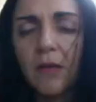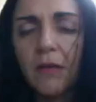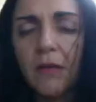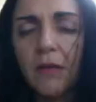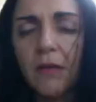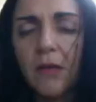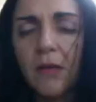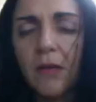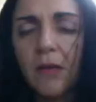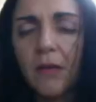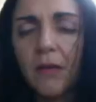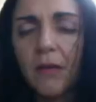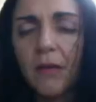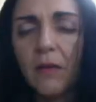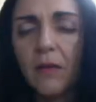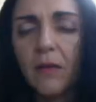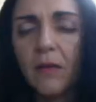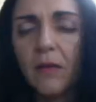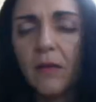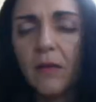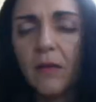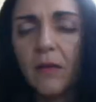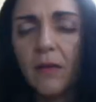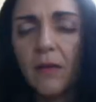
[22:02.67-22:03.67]

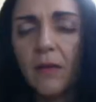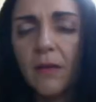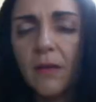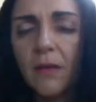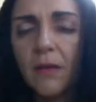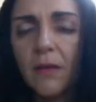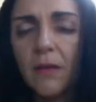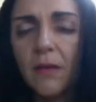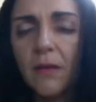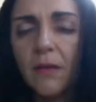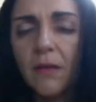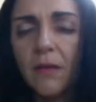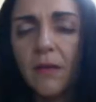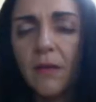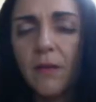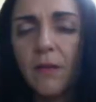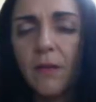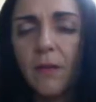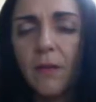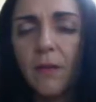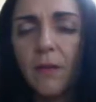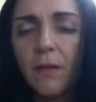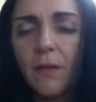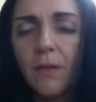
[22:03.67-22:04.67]

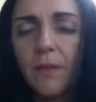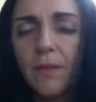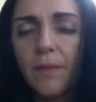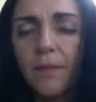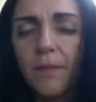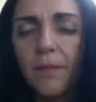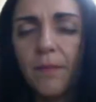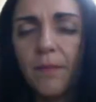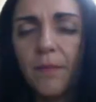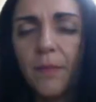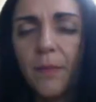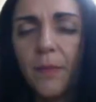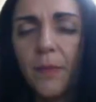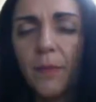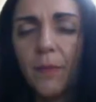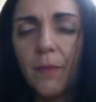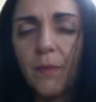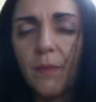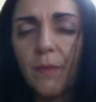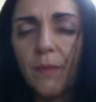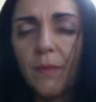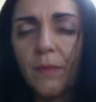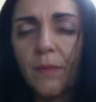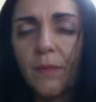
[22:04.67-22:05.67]

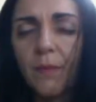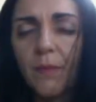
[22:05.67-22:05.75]
(silence)